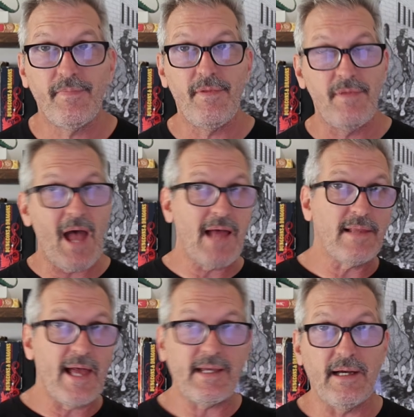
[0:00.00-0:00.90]
not
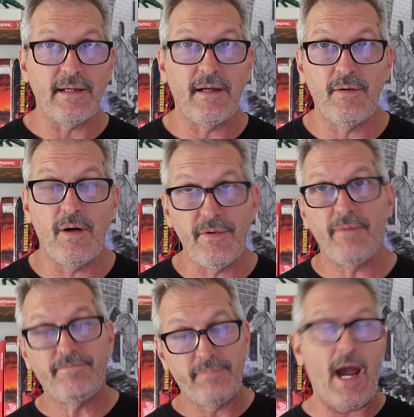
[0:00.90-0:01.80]
like
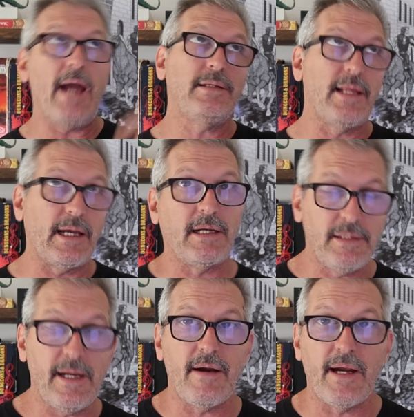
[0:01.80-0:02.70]
they're kind of like a
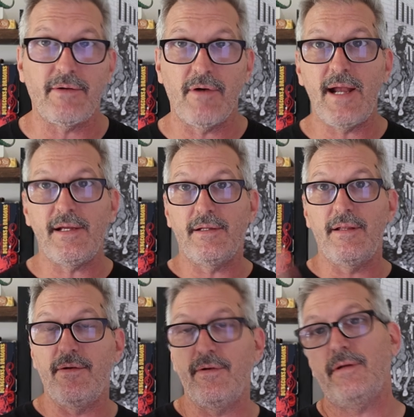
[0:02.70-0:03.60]
cleric, right?
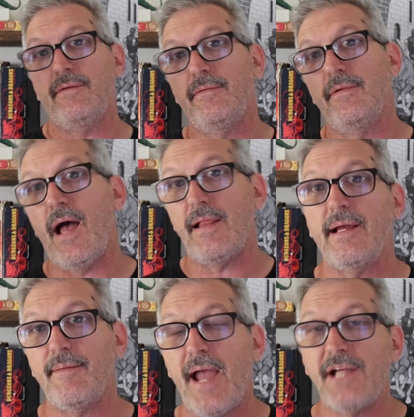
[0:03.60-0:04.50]
They're not
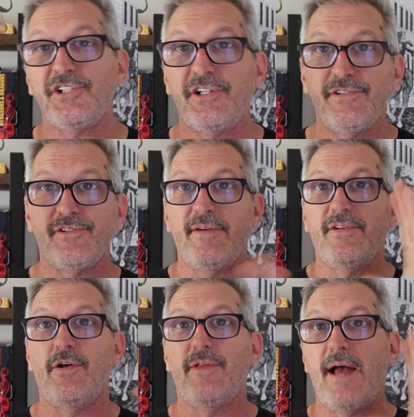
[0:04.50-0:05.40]
like a magic user,
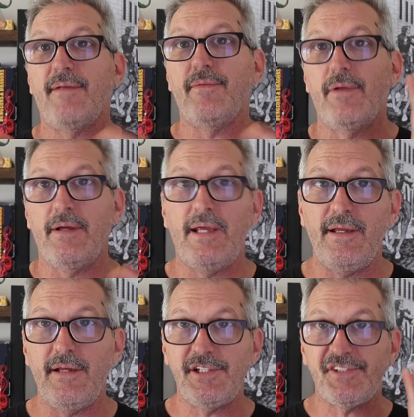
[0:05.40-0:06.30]
even though that
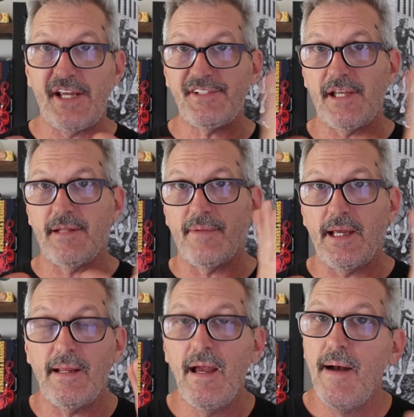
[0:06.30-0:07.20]
he states that in the
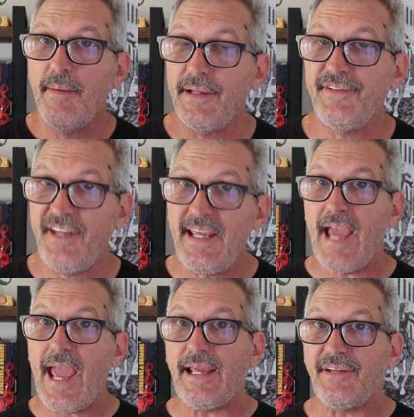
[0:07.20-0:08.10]
beginning. But a
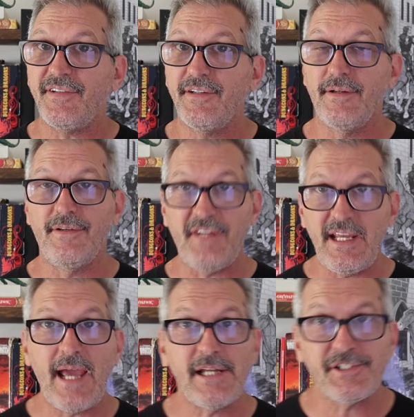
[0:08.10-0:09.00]
D8
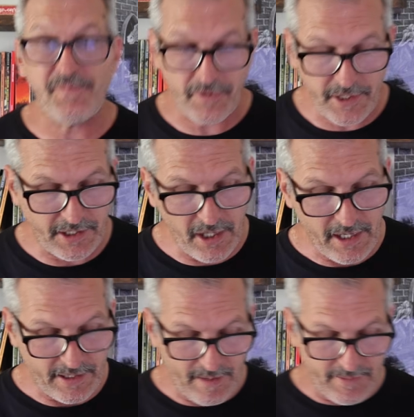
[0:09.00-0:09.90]
is pretty
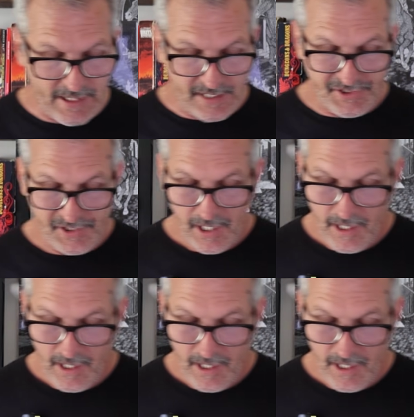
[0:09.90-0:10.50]
good. I mean, that's